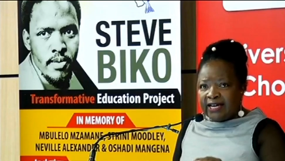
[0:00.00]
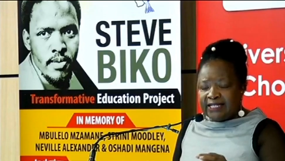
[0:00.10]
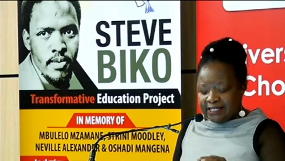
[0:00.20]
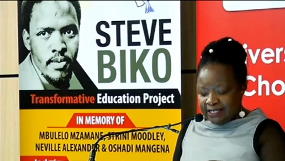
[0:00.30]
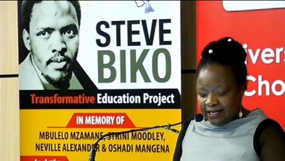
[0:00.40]
Speaker 1: The
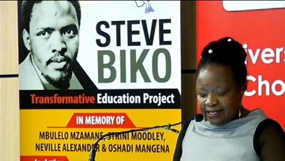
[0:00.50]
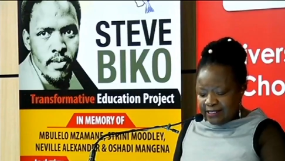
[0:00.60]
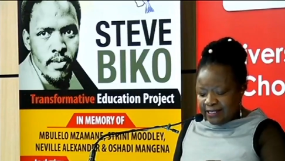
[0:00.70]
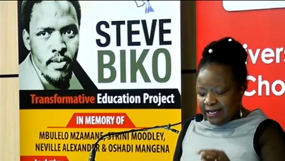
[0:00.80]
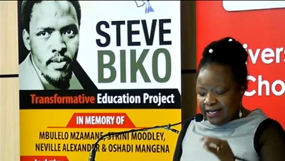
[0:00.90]

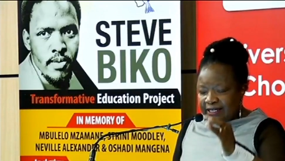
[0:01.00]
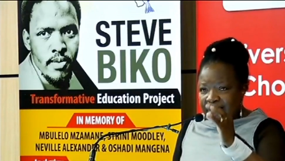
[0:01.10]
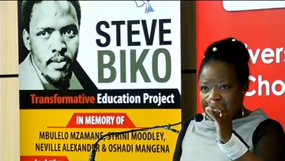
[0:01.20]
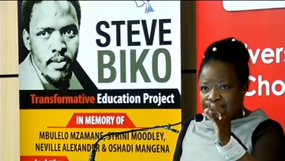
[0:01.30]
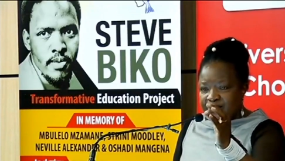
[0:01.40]
ideas
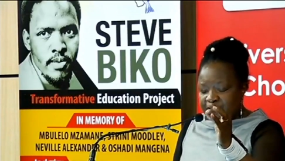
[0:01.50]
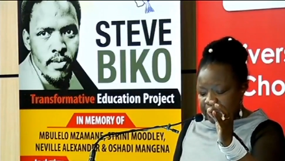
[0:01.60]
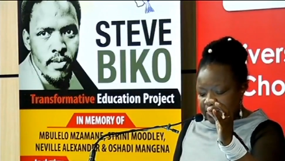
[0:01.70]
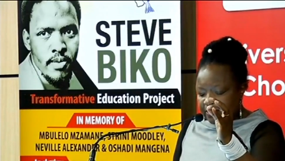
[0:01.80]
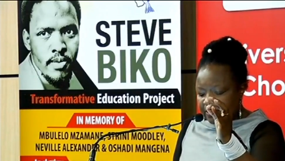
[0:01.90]
and
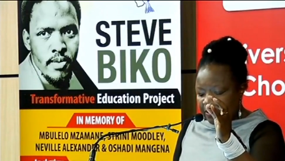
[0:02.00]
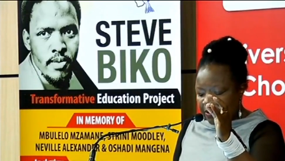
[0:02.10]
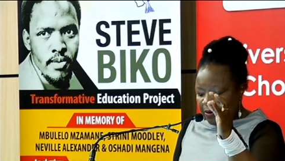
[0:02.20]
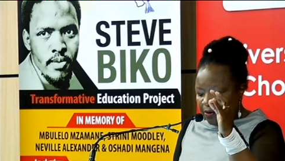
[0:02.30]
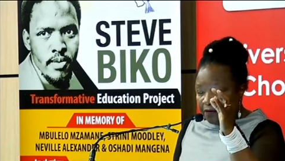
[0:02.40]

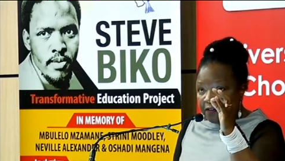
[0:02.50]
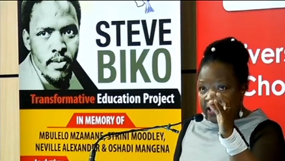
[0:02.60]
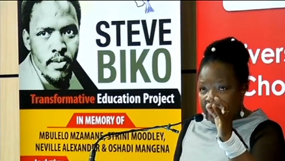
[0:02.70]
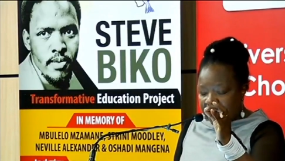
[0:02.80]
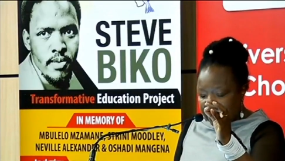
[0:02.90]
actions of
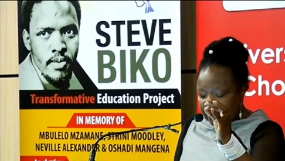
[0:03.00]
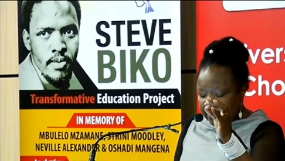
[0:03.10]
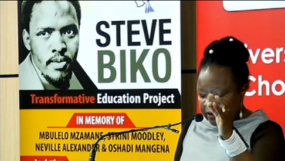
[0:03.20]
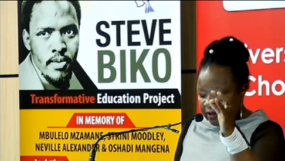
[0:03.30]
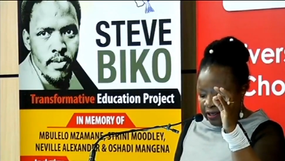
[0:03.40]

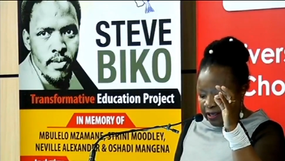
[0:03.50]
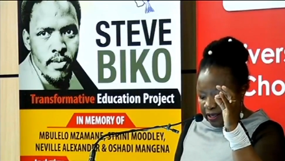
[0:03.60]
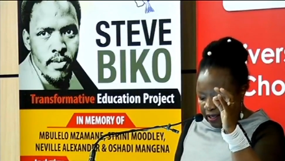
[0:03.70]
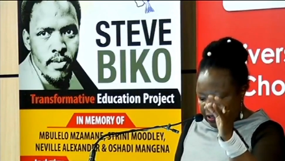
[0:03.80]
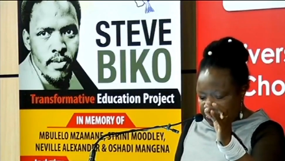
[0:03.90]
young,
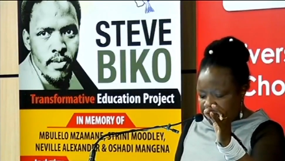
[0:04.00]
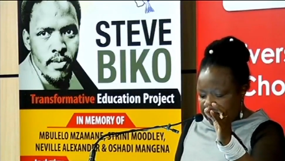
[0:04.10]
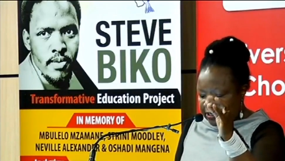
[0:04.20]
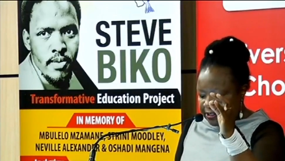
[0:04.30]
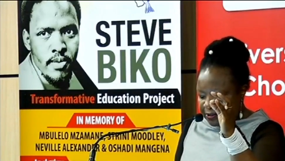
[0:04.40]

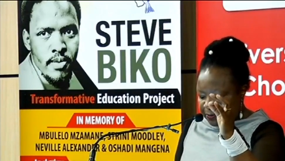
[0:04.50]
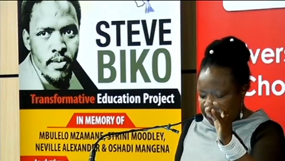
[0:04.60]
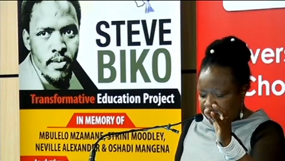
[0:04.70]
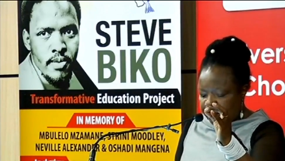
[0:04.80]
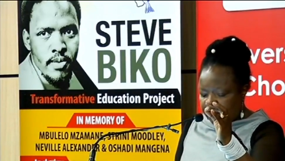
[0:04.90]
educated
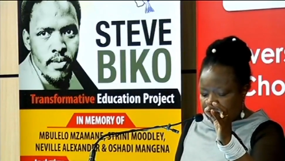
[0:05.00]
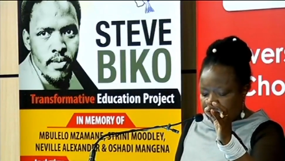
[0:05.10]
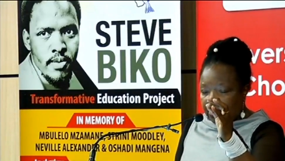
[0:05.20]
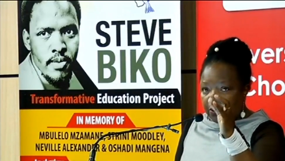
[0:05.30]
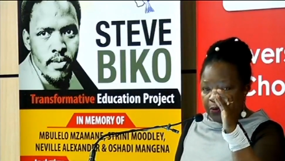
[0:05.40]

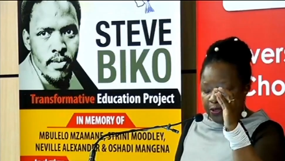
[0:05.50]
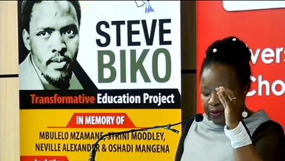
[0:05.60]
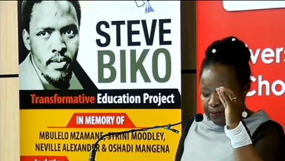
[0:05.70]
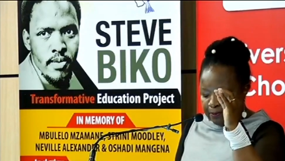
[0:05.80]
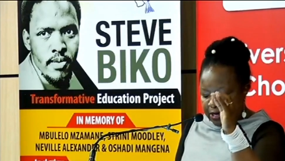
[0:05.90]
people
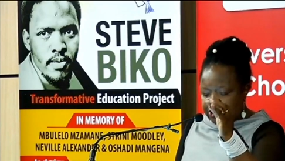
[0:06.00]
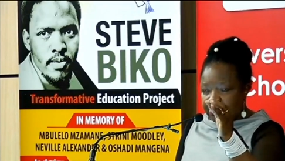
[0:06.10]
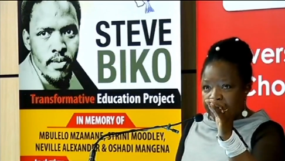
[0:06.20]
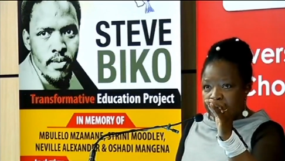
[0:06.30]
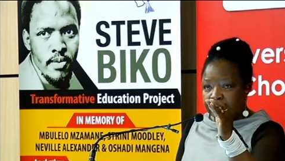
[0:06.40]
with a
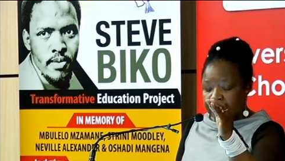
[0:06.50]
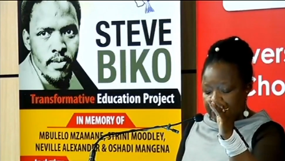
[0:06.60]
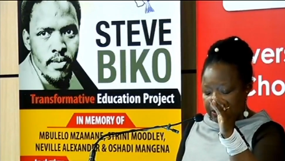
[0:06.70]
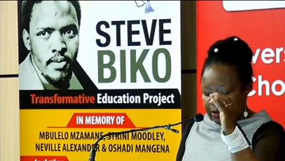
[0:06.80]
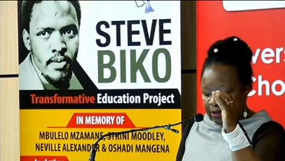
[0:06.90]
mission
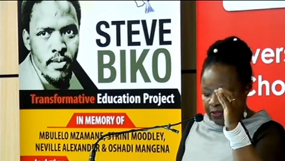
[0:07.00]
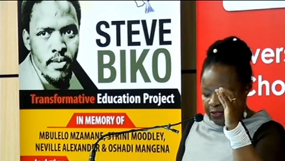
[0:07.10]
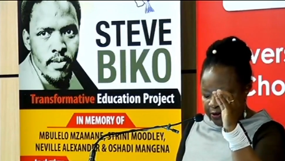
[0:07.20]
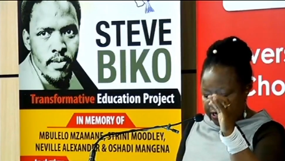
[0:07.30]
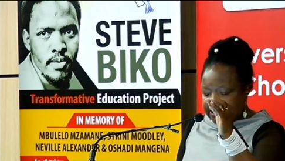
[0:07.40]

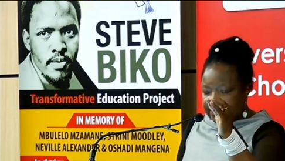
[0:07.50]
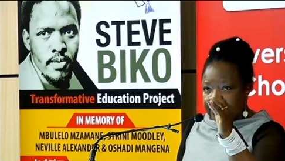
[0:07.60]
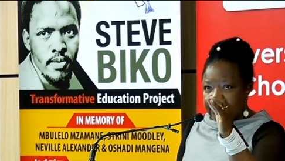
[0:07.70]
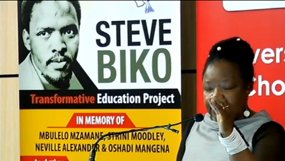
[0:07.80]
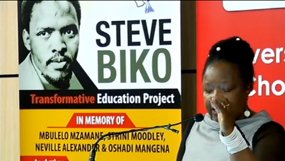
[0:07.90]

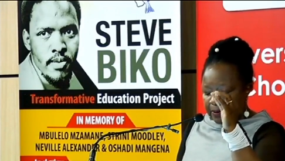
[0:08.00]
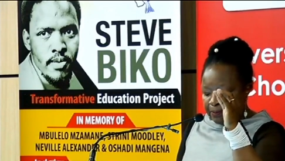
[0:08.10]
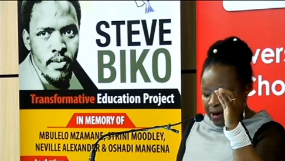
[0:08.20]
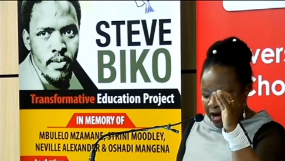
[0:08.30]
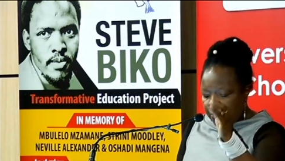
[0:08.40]
threatened
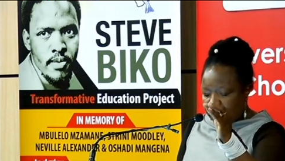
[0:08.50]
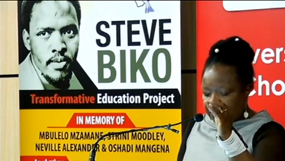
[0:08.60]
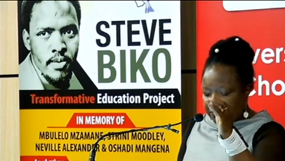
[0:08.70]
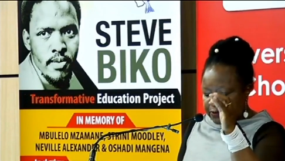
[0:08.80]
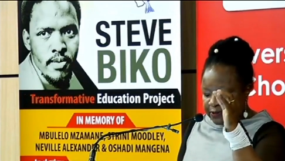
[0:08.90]
a
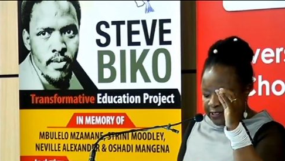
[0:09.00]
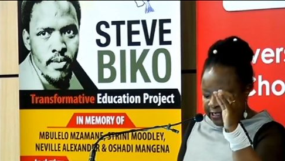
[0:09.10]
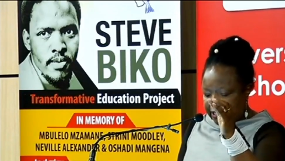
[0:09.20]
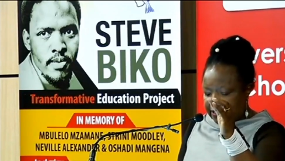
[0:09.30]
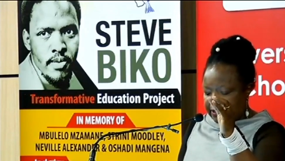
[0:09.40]
powerful
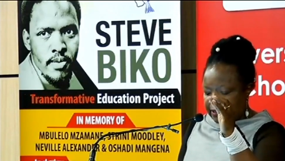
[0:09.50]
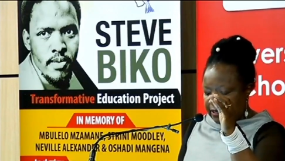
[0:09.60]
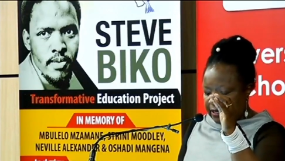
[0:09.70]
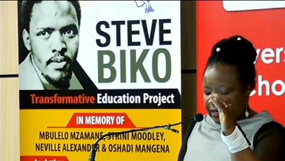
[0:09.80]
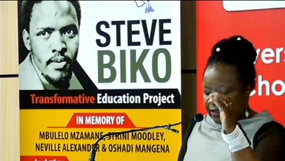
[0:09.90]

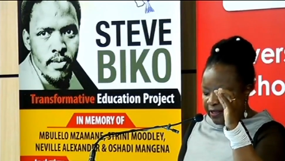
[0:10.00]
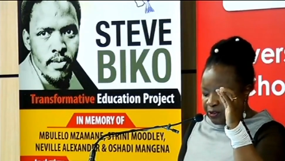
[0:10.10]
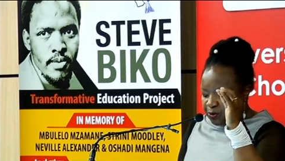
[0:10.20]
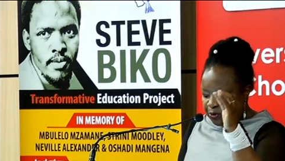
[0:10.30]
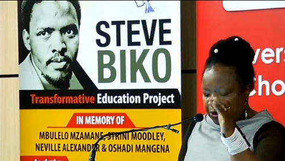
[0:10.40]
state
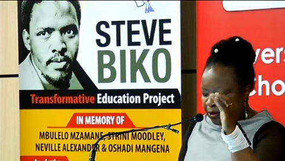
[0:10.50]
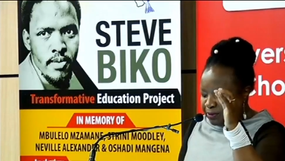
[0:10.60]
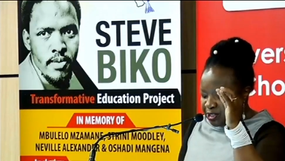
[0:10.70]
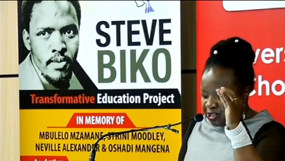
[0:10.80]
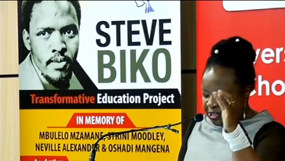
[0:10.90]
that could
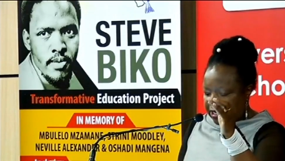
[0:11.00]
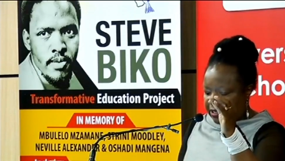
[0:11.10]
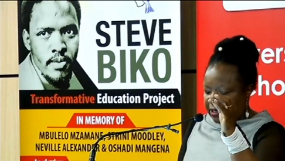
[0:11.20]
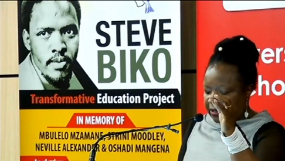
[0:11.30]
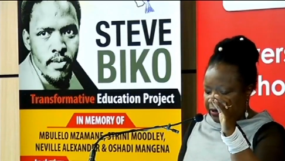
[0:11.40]
not be
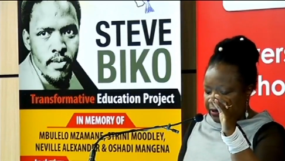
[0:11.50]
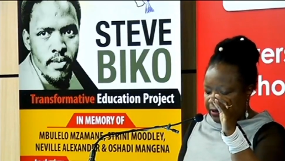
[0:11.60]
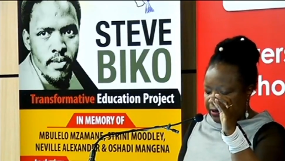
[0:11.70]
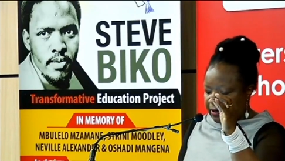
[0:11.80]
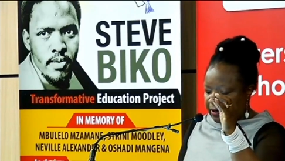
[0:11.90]
shaken
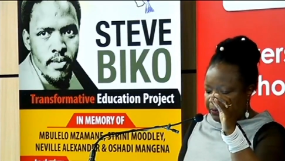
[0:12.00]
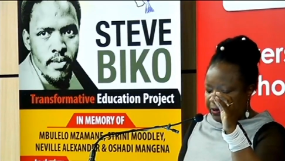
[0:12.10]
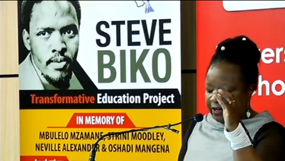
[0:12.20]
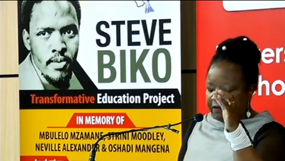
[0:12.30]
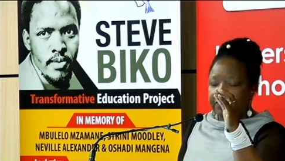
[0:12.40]

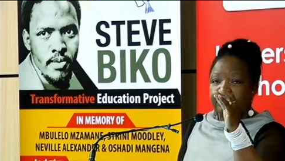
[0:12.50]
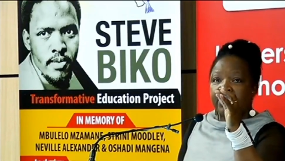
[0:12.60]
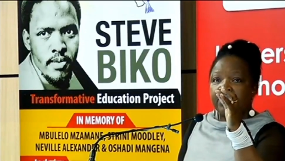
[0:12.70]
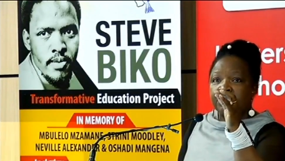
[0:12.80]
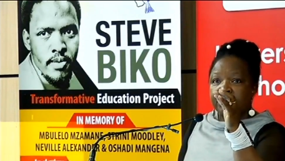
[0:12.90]
even
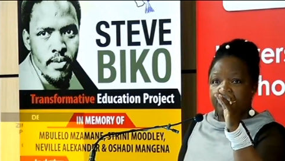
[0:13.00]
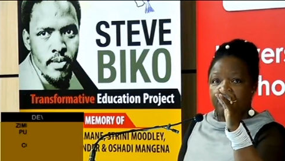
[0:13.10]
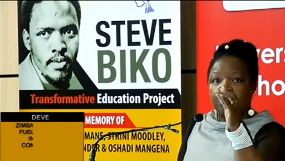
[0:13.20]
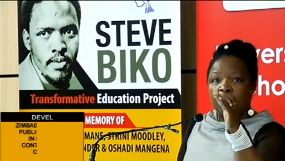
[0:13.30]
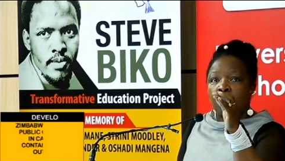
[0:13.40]
by a
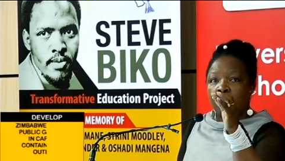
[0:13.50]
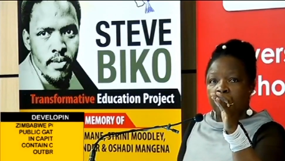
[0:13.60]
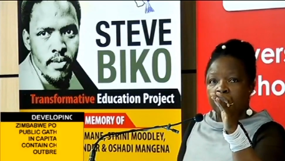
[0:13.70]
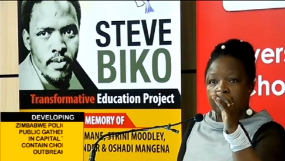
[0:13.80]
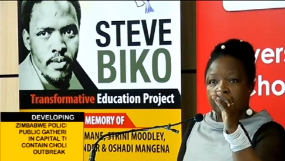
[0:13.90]
threat of
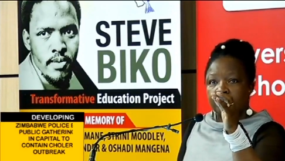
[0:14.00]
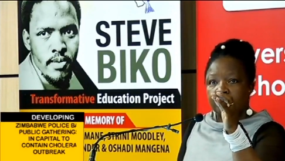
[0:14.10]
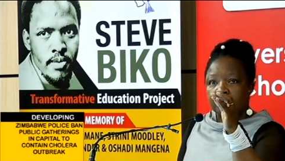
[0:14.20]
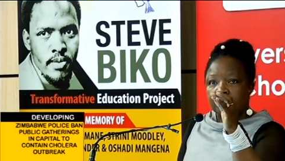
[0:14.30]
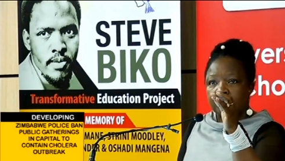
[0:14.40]
war.
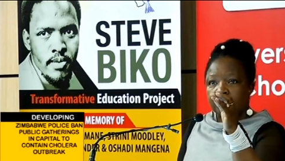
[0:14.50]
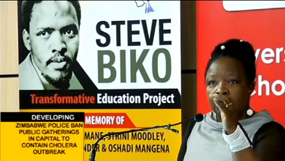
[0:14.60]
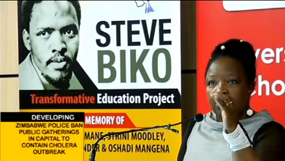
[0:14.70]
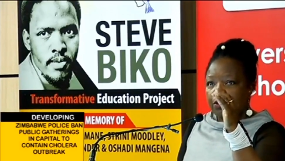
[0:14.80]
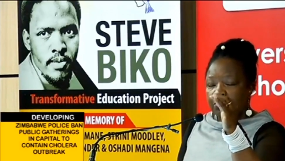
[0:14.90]

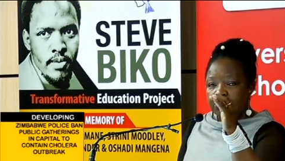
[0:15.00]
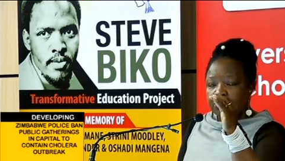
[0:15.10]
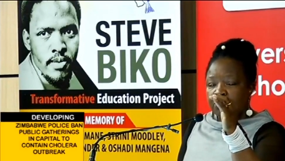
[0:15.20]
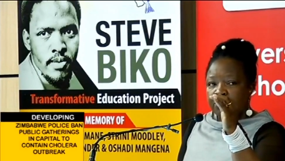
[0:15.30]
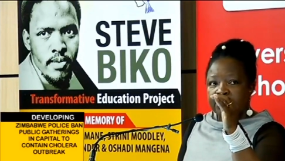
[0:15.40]

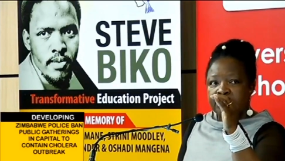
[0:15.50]
Those who